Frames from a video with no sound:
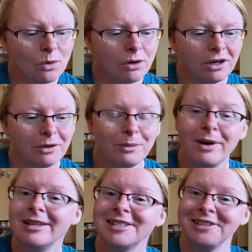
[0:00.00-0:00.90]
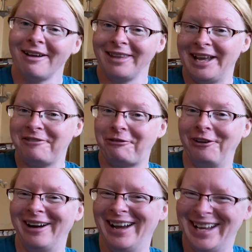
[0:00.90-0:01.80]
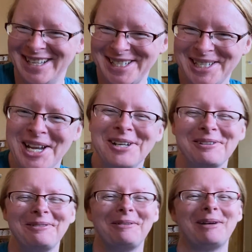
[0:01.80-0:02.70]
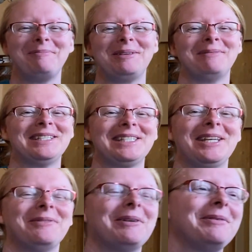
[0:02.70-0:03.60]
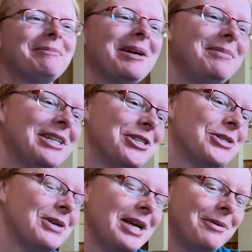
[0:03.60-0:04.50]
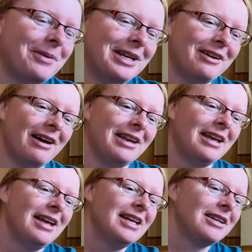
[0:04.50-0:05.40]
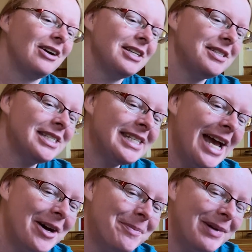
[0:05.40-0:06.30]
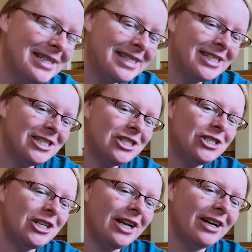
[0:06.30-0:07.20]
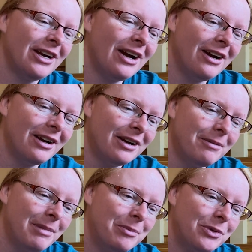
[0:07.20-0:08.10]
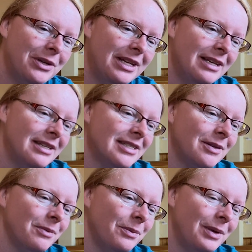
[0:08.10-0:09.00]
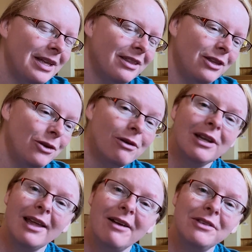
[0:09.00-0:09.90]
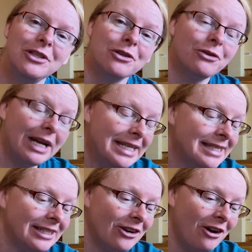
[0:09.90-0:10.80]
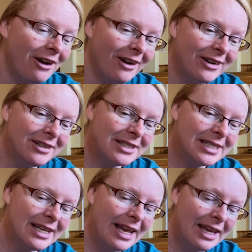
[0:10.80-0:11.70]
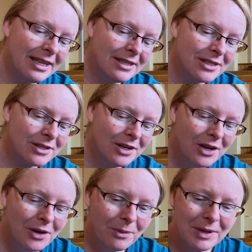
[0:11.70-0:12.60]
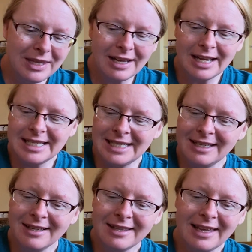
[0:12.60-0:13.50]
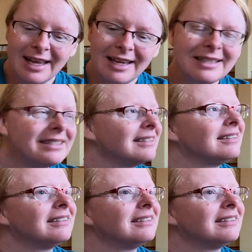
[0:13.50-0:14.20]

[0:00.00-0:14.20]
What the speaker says: or what it's not like for us, what we might be missing, what we might be enjoying, whatnot. God, just help us to share our memories with your love and your grace in our heart, and with the idea that